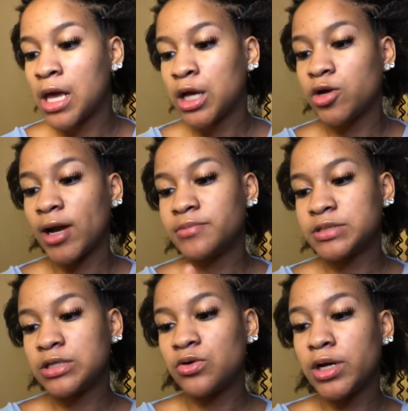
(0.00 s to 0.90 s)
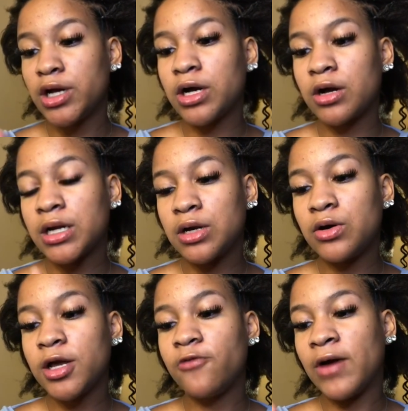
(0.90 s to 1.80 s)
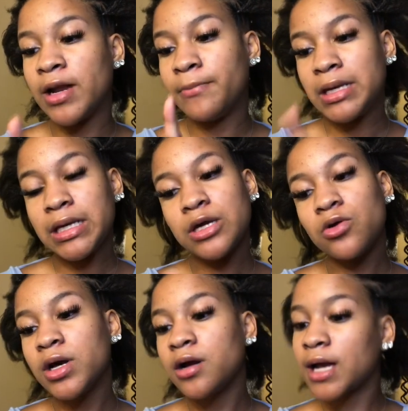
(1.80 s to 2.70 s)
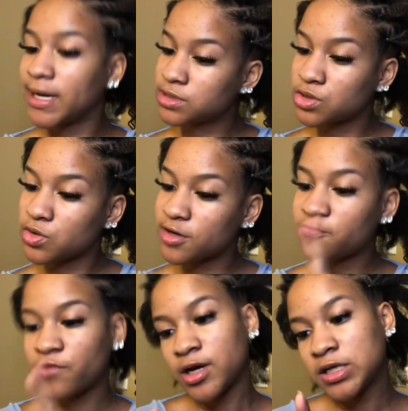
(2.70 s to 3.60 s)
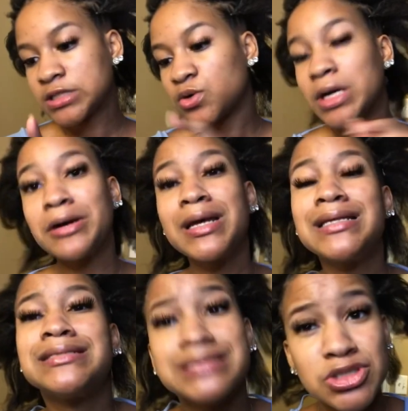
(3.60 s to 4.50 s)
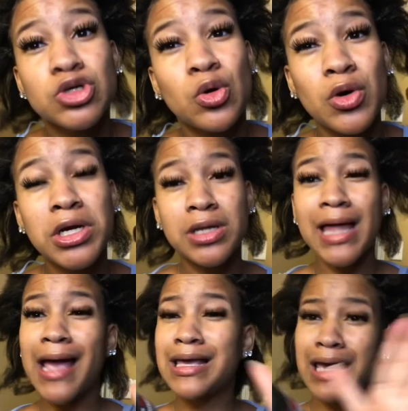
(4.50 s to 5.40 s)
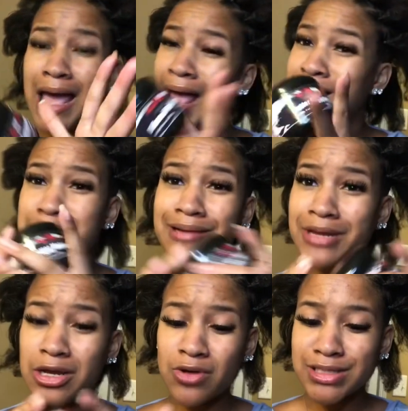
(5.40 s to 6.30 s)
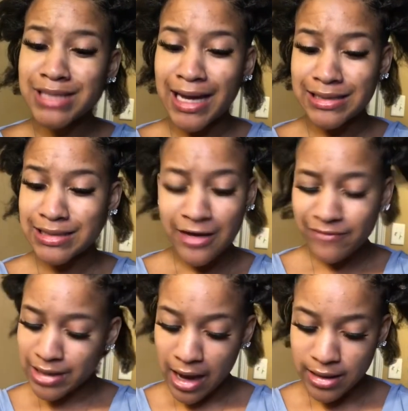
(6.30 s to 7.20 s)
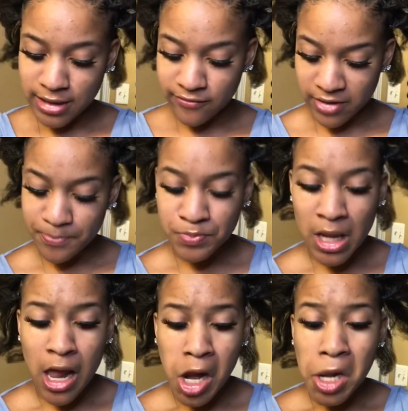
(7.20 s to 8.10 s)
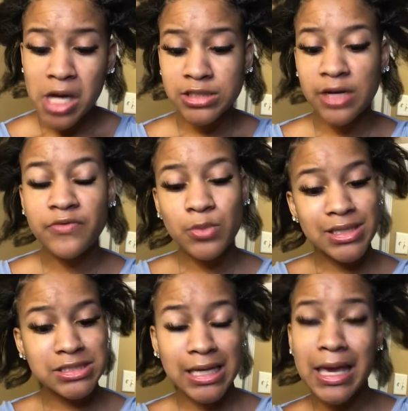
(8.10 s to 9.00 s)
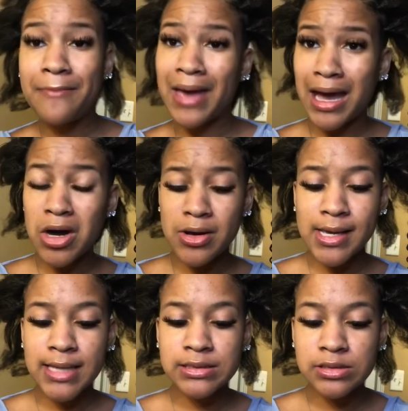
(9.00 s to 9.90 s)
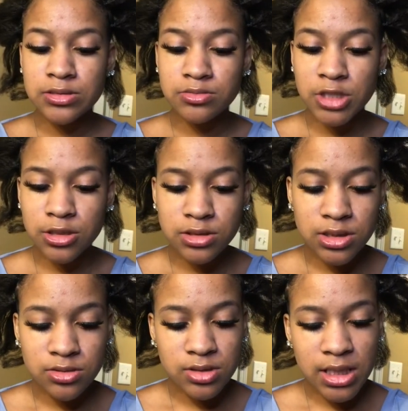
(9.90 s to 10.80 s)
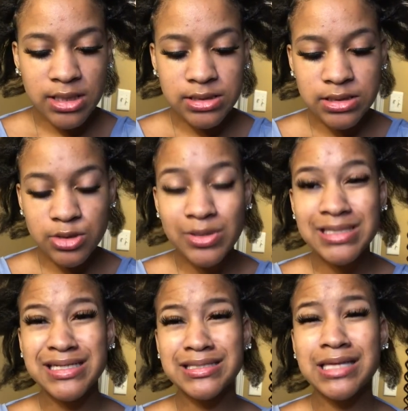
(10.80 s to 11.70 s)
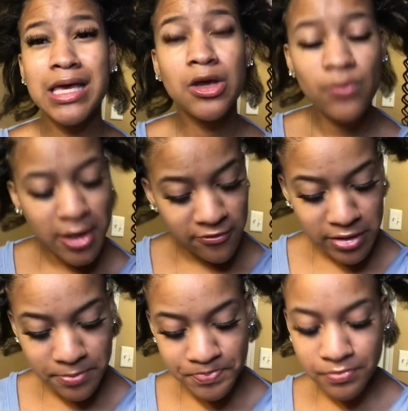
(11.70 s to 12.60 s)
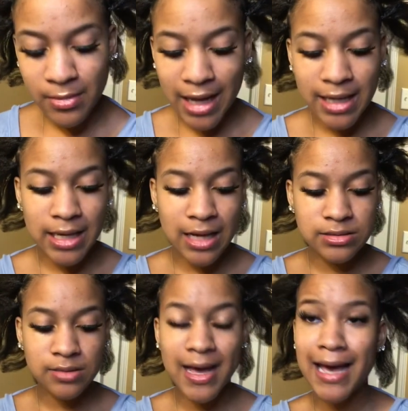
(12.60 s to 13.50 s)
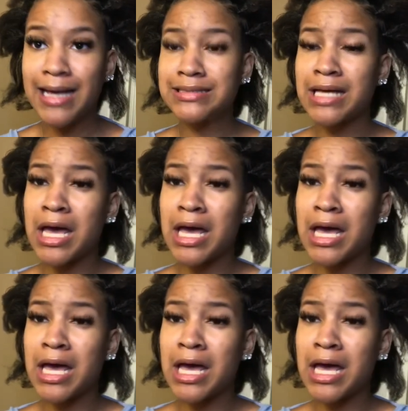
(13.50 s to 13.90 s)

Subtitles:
grapeseed oil, coconut oil, vitamin E oil, castor oil, fragrance oil, and essential oil. Like, so many oils. I love it, y'all. I love it. So if you want to check him out, he has a YouTube channel too. It's 26 King Wavy, and he also has